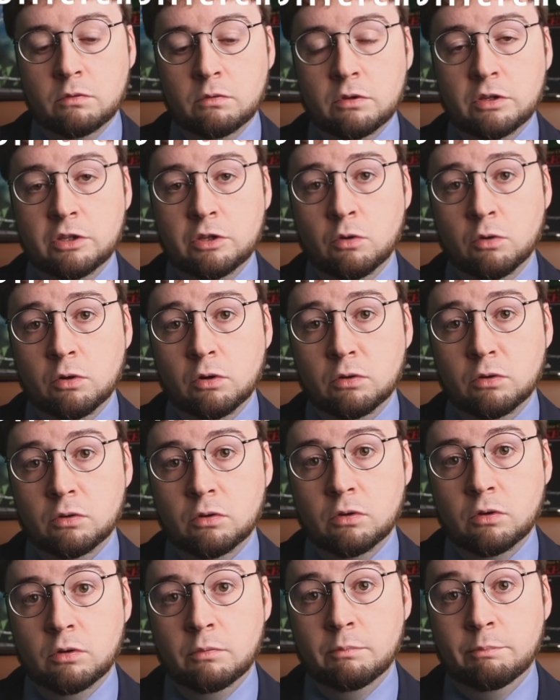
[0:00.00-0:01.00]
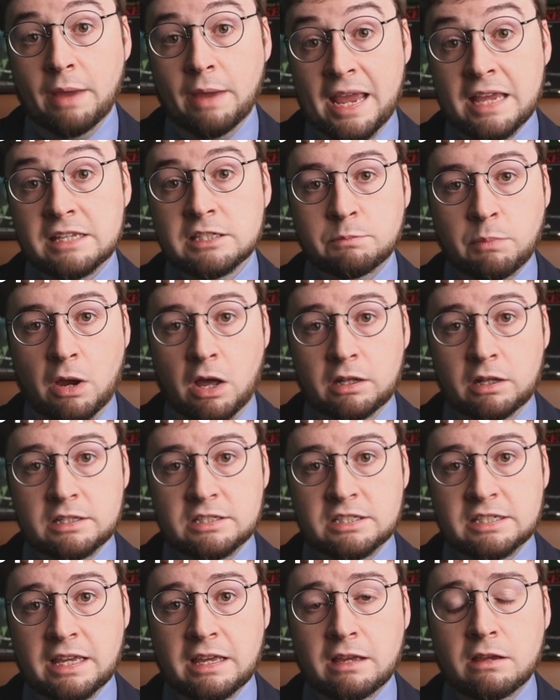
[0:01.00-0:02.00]
Your base
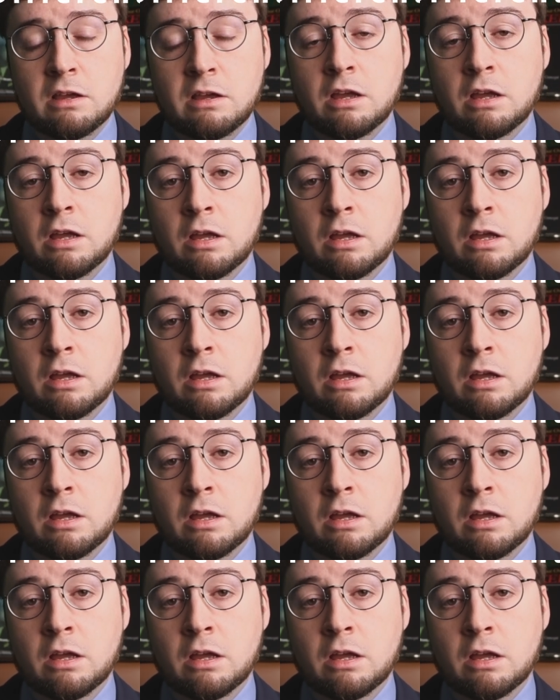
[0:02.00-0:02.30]
policy